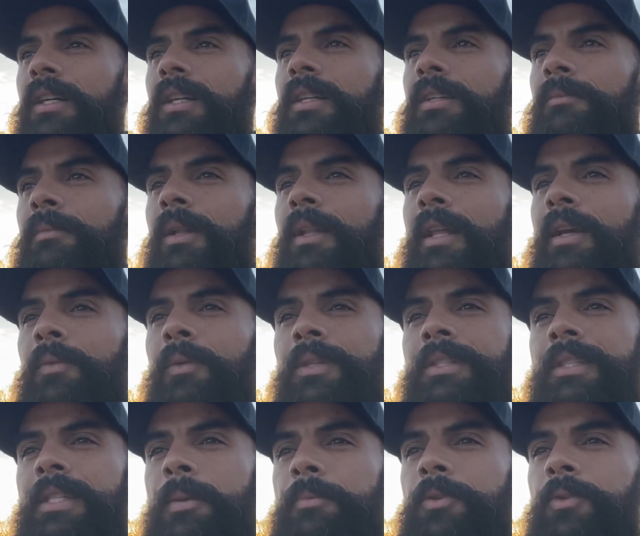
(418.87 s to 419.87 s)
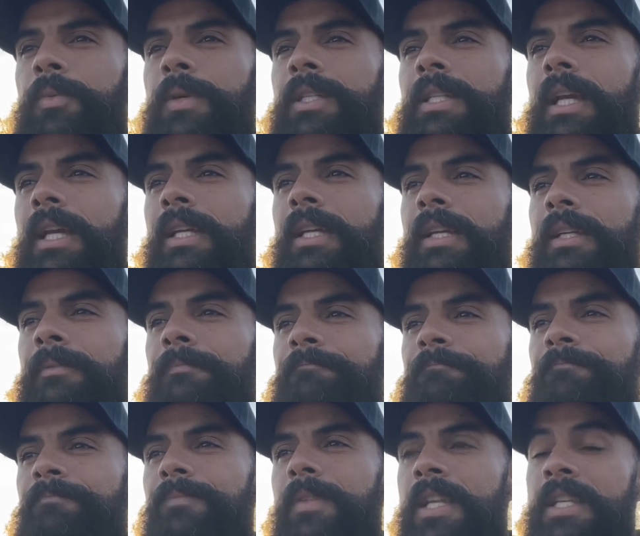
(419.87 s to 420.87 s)
But like, what steps are we taking?
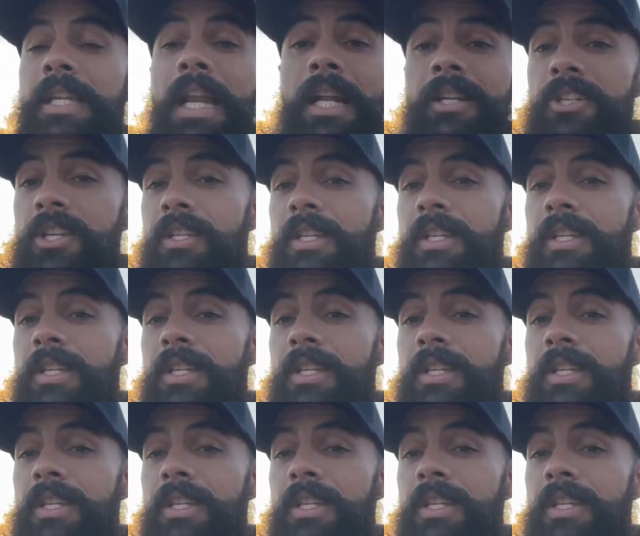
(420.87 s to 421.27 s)
It's not just